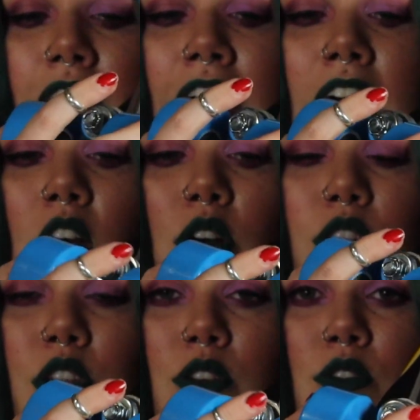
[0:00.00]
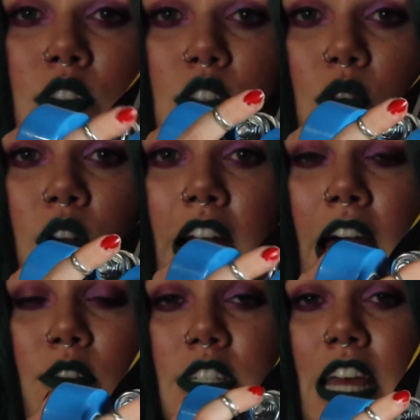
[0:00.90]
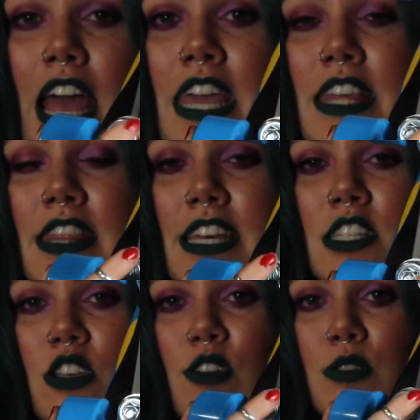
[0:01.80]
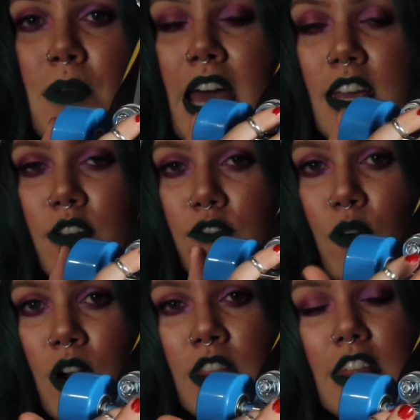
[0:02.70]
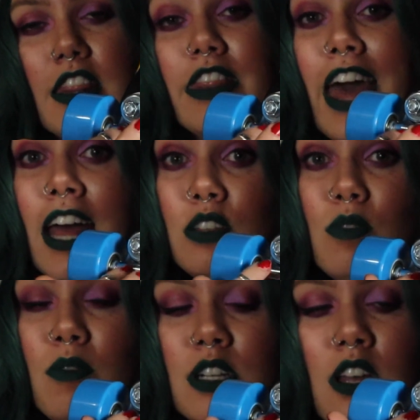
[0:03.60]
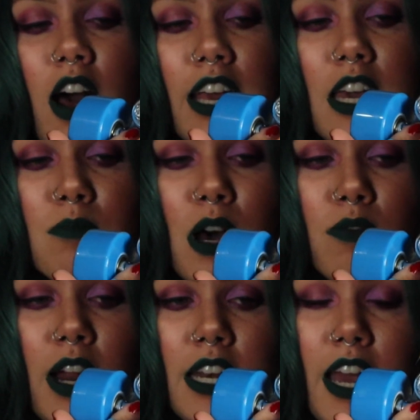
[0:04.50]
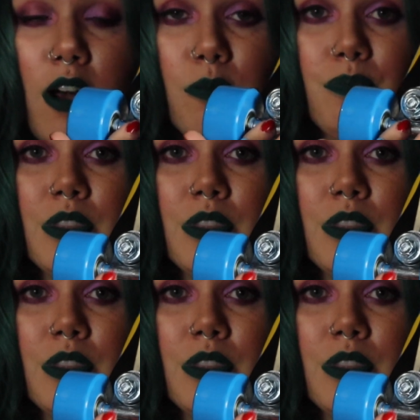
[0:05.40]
how loose or how tight this goes back and forth, that's what we're talking about right now.